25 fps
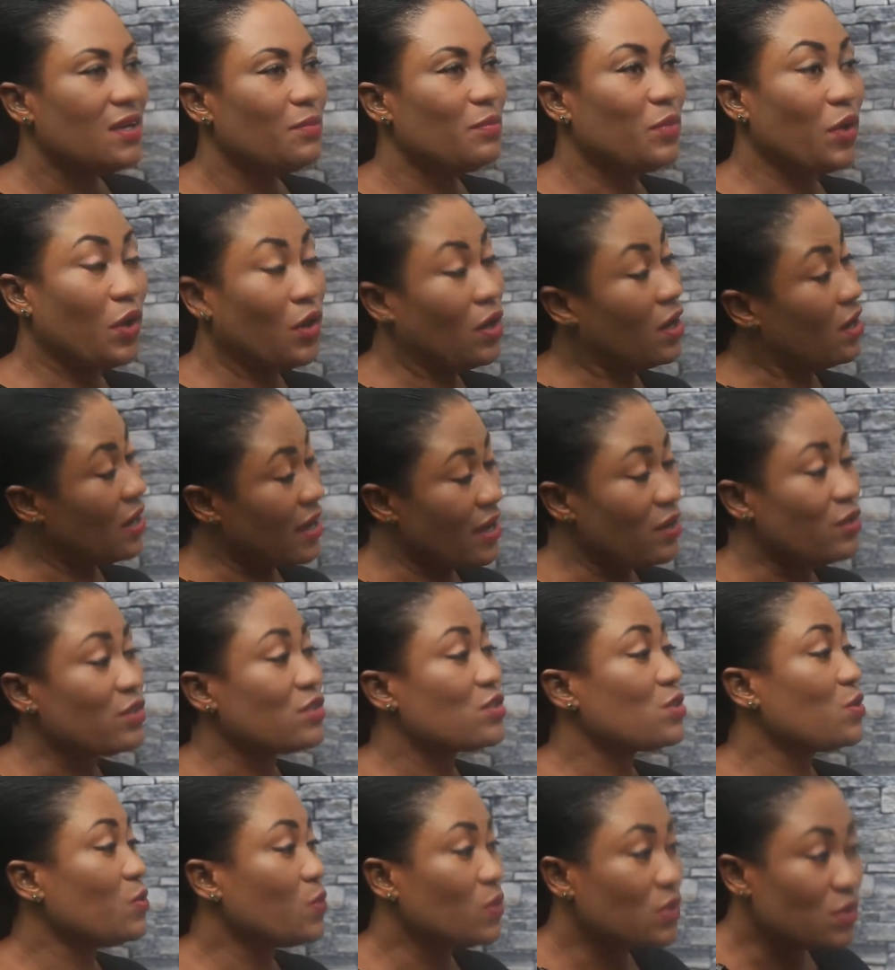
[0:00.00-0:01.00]
But I
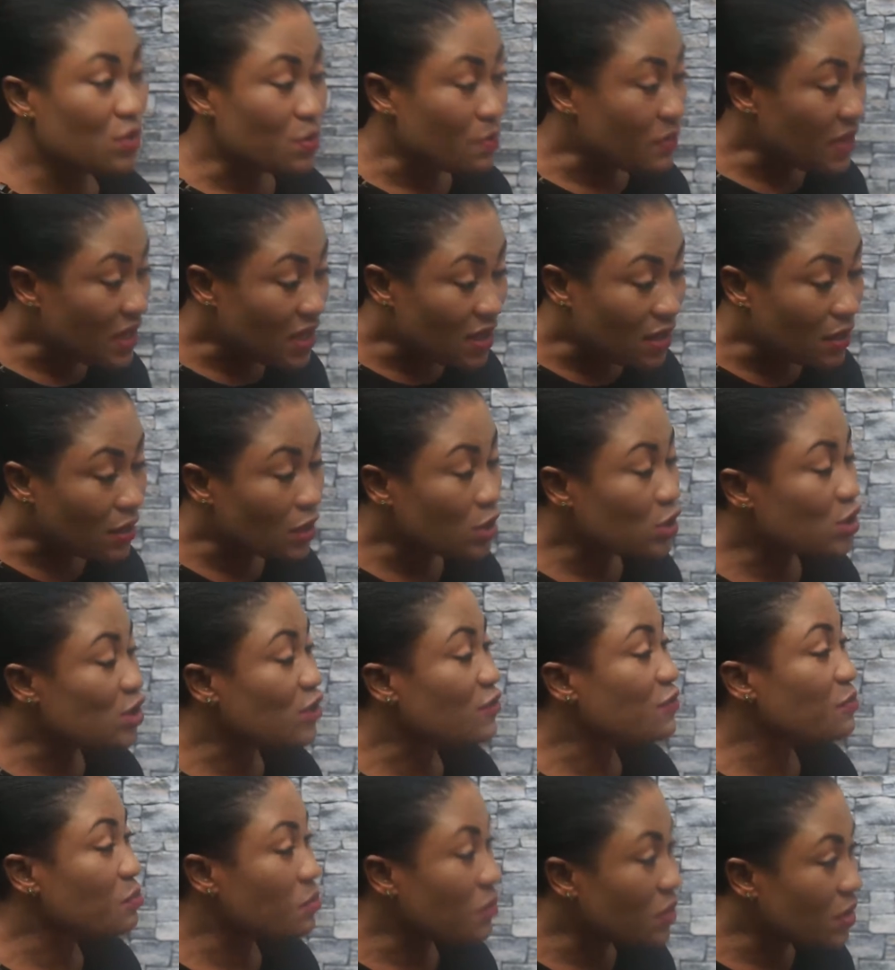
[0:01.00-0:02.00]
also want to make a lot
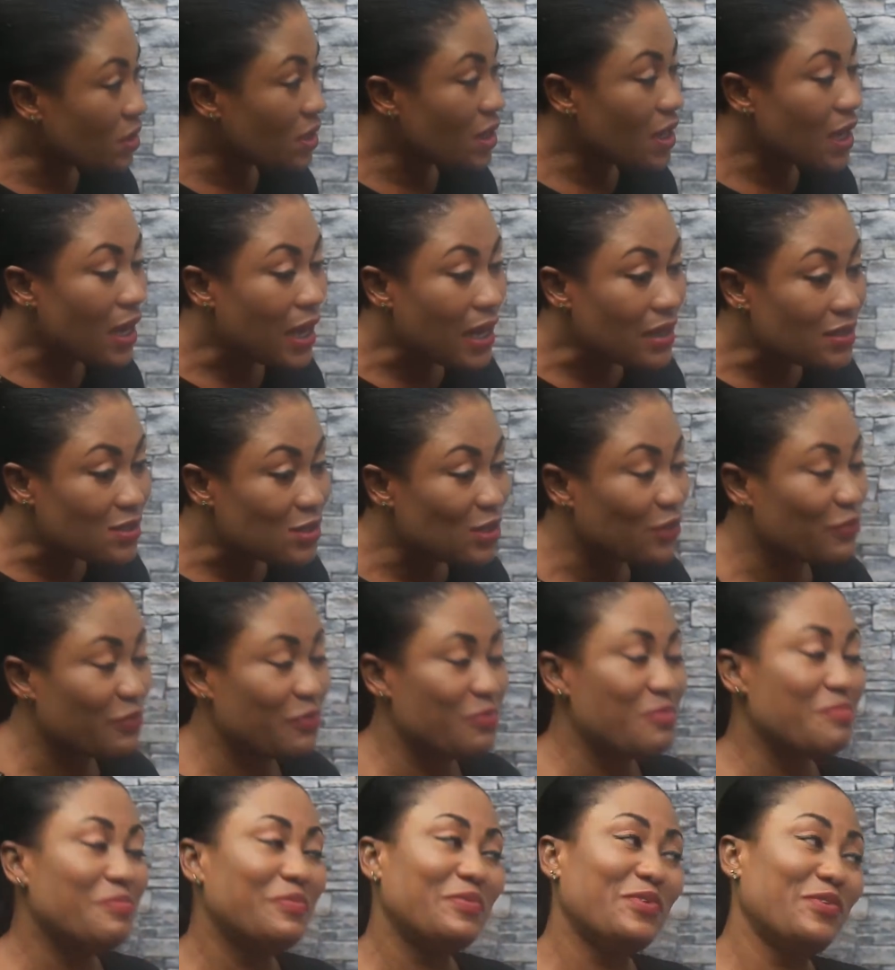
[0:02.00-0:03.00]
of money out of
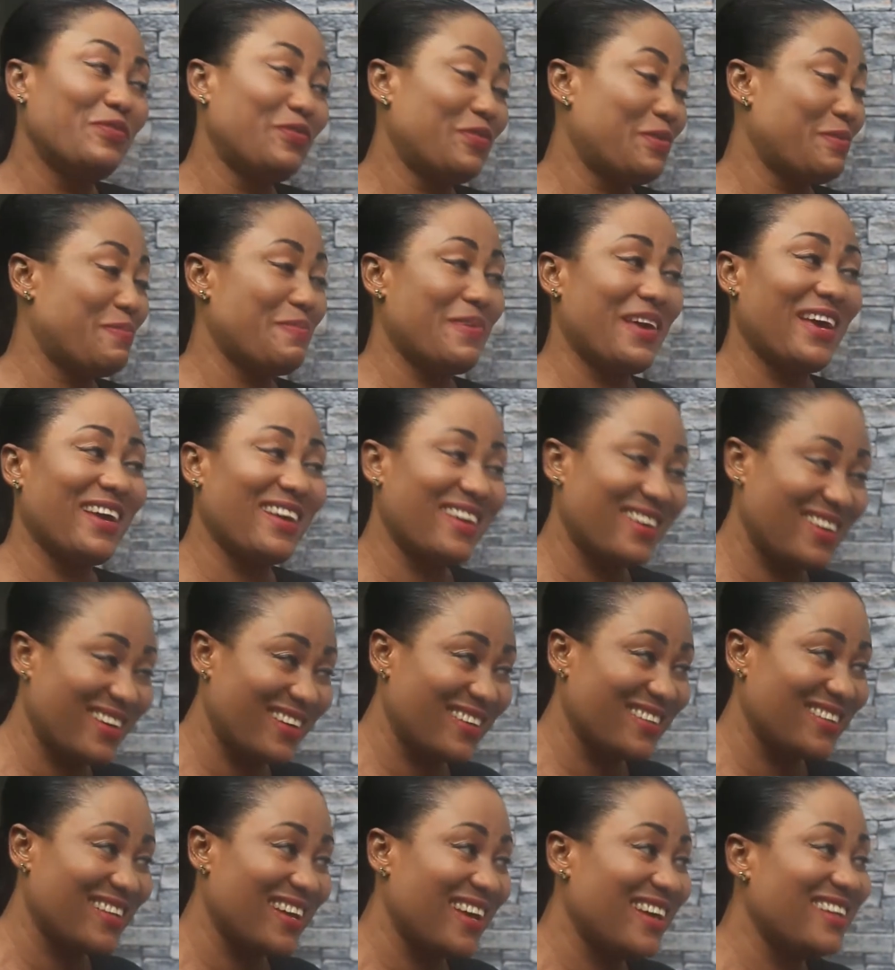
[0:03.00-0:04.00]
movie
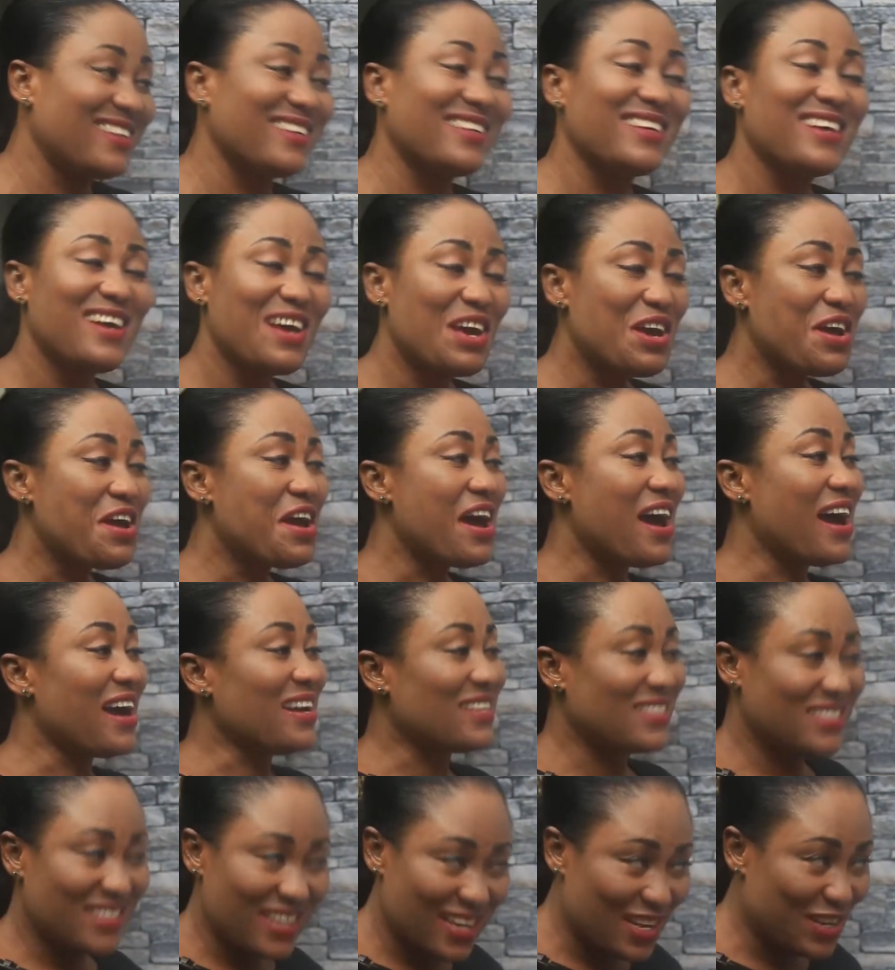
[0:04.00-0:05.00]
making. And
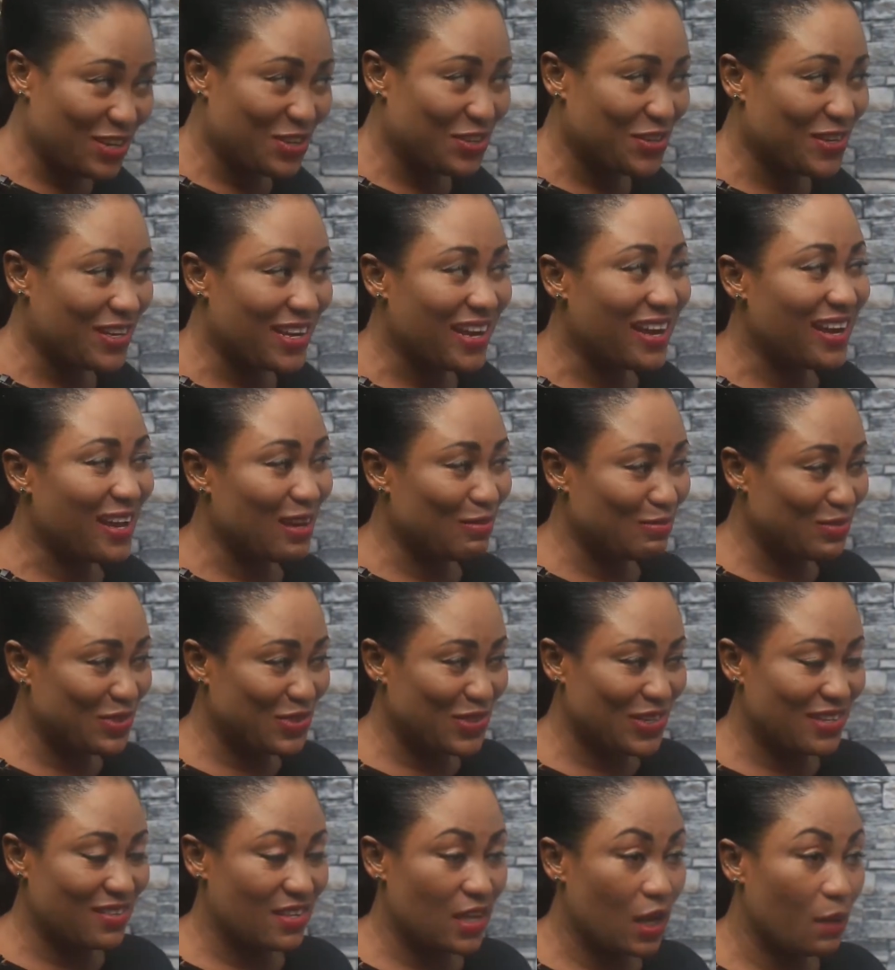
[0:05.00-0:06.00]
I tell you, I am
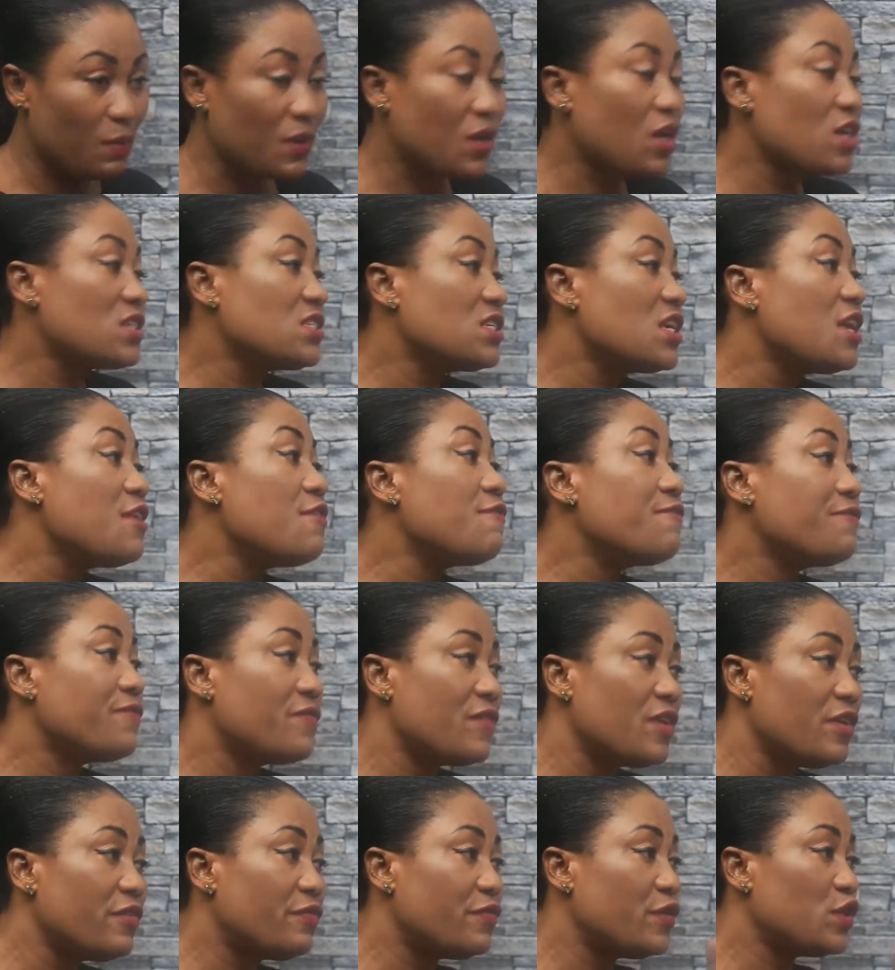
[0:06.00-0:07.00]
doing that. Because
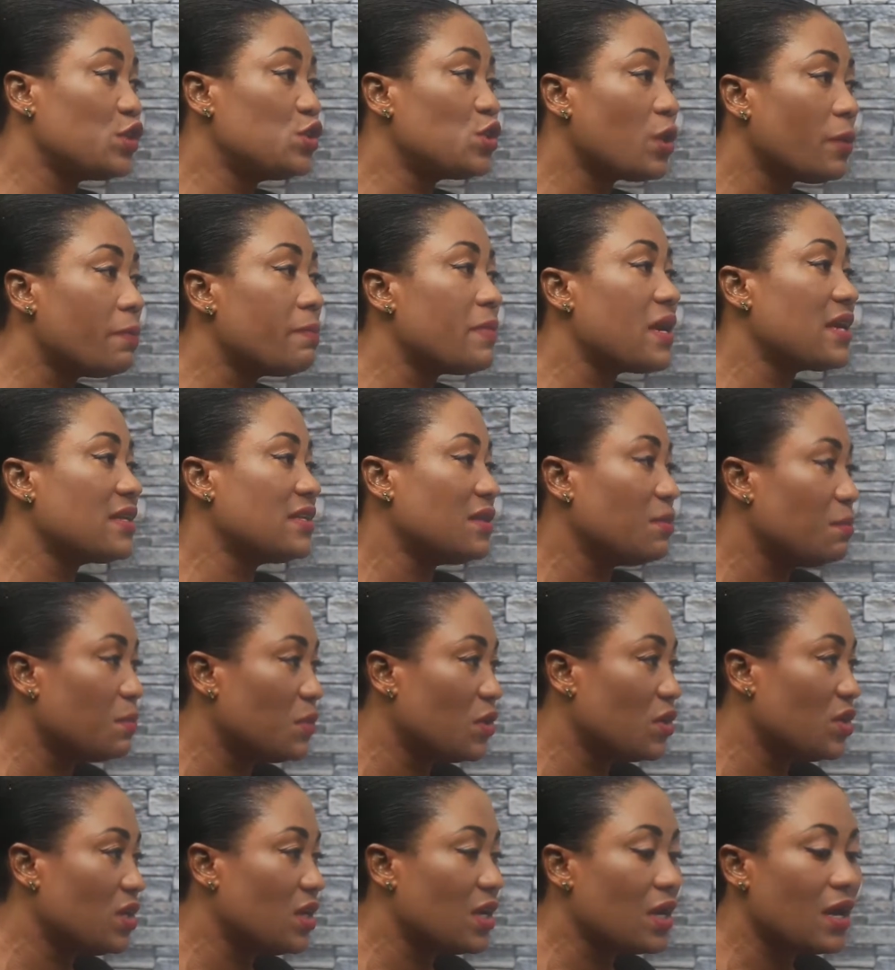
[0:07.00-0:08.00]
if you don't make the
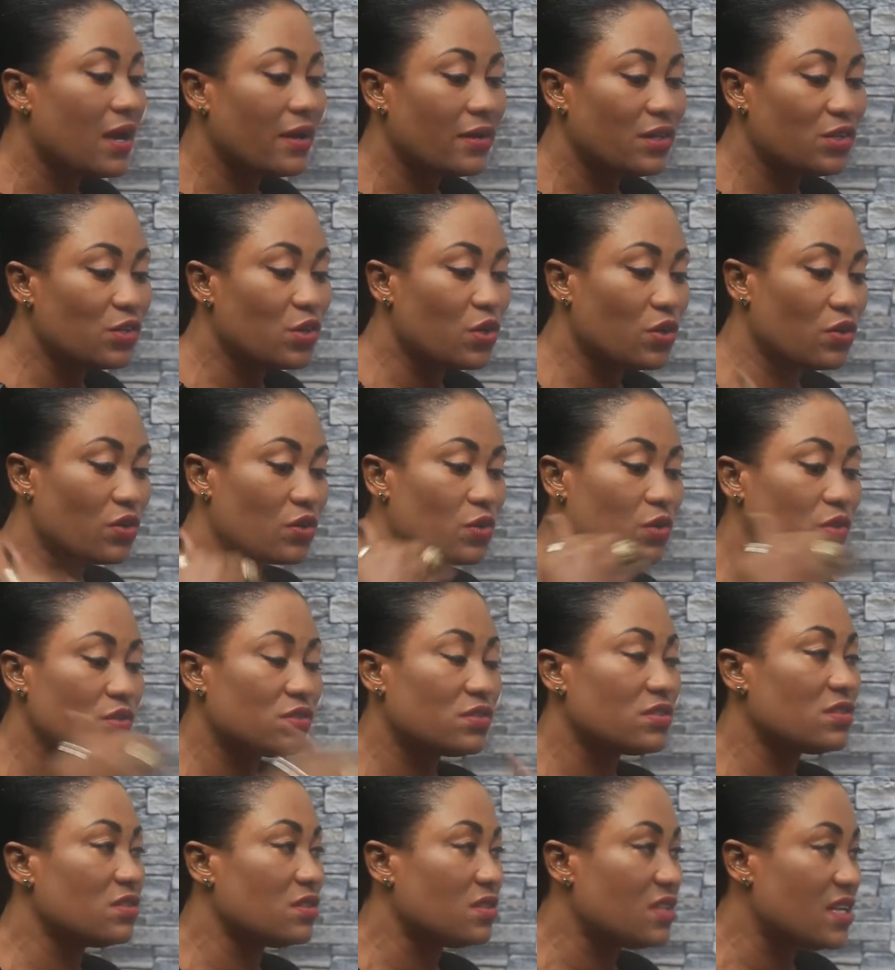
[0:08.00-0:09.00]
money, how are you going to go
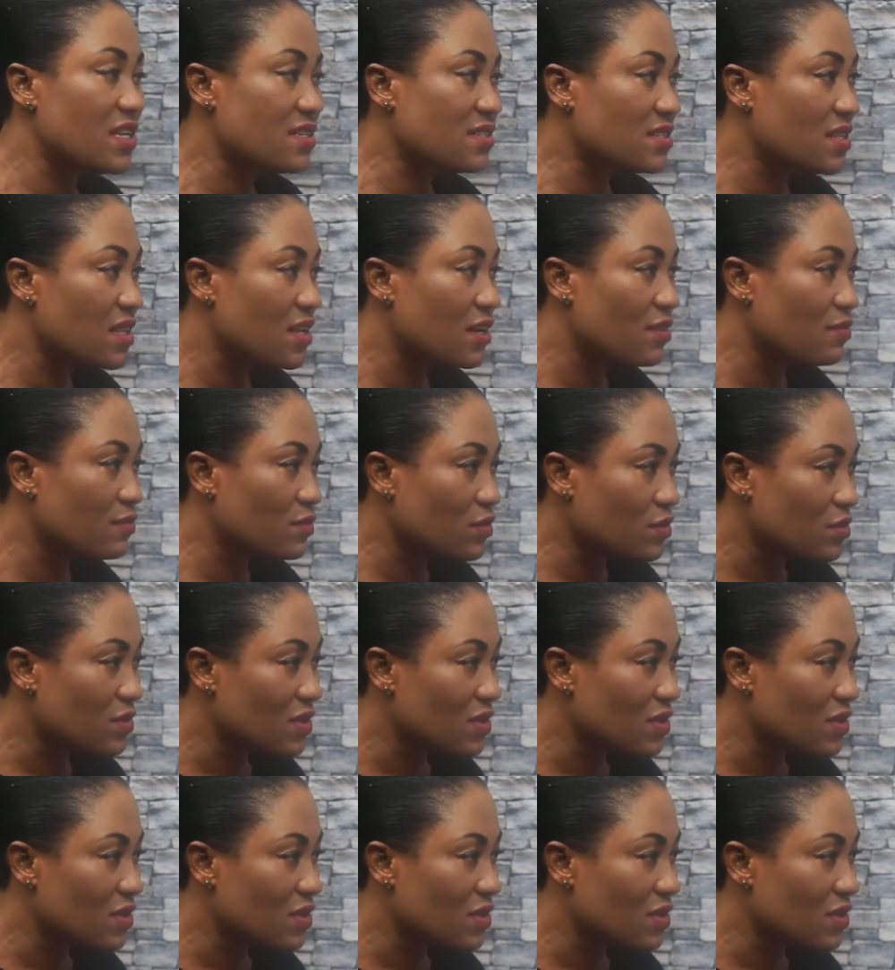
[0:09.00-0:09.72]
to the next level?